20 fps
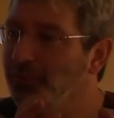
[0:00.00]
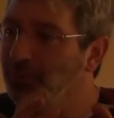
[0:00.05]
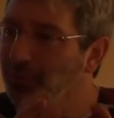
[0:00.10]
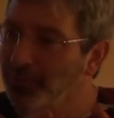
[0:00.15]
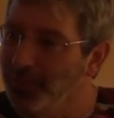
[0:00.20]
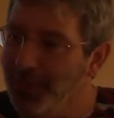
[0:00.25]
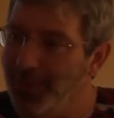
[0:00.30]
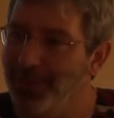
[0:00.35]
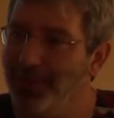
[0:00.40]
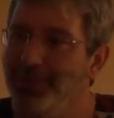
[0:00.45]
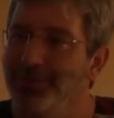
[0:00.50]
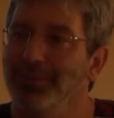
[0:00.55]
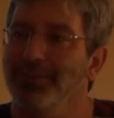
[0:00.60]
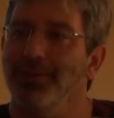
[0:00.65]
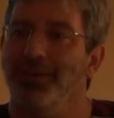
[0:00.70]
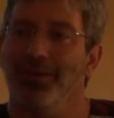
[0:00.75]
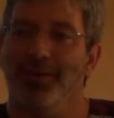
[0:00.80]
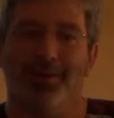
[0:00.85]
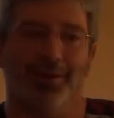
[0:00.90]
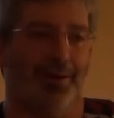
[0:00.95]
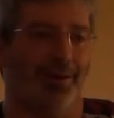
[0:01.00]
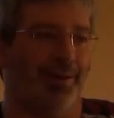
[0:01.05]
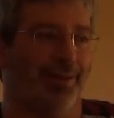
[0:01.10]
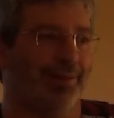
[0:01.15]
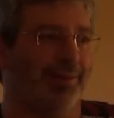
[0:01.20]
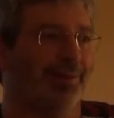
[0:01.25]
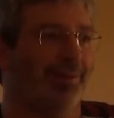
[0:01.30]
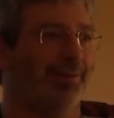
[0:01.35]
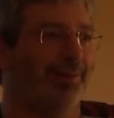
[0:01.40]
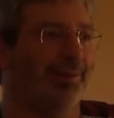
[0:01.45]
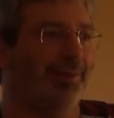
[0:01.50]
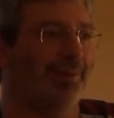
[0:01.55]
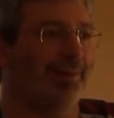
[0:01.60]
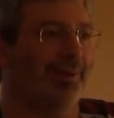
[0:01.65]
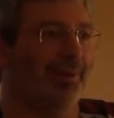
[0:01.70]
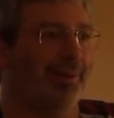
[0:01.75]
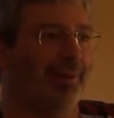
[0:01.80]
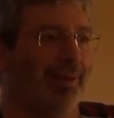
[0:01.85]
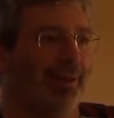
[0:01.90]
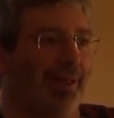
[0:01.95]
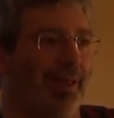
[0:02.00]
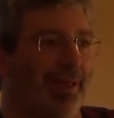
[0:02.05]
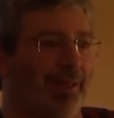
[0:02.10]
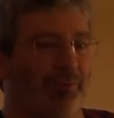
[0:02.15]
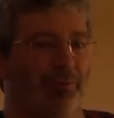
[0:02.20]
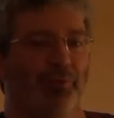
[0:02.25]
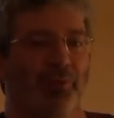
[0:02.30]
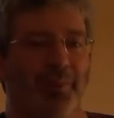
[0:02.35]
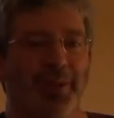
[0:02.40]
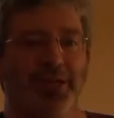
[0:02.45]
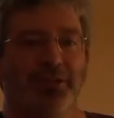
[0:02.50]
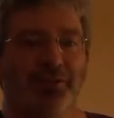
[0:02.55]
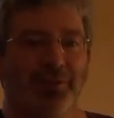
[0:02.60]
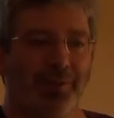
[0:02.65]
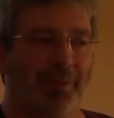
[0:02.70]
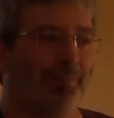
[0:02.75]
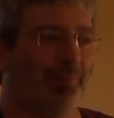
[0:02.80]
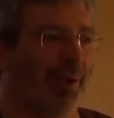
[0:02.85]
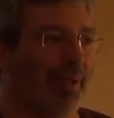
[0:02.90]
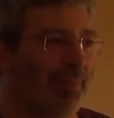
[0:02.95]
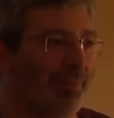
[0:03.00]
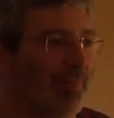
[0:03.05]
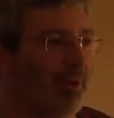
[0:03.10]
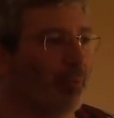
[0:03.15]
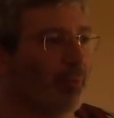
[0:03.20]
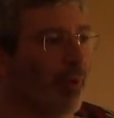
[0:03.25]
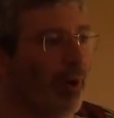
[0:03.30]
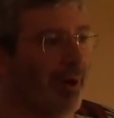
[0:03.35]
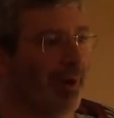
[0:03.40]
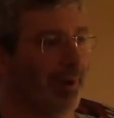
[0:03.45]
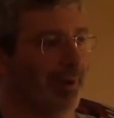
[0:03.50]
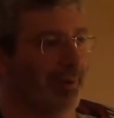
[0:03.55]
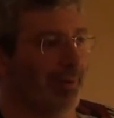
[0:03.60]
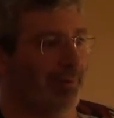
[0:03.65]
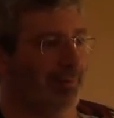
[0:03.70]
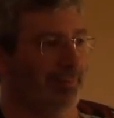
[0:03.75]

depend on information that might be wrong.